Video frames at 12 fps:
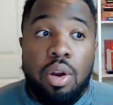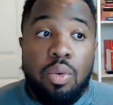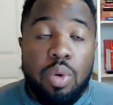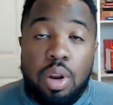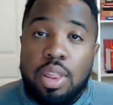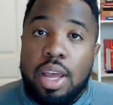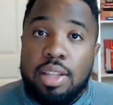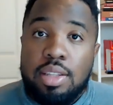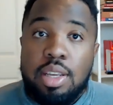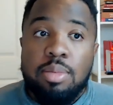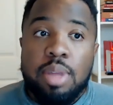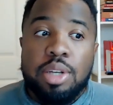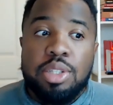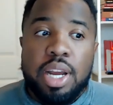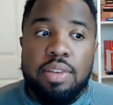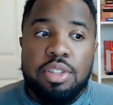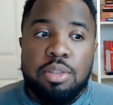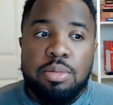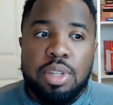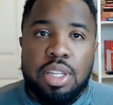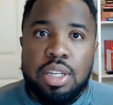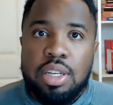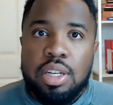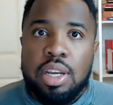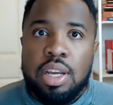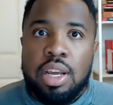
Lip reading: We're that team that drafts him. And then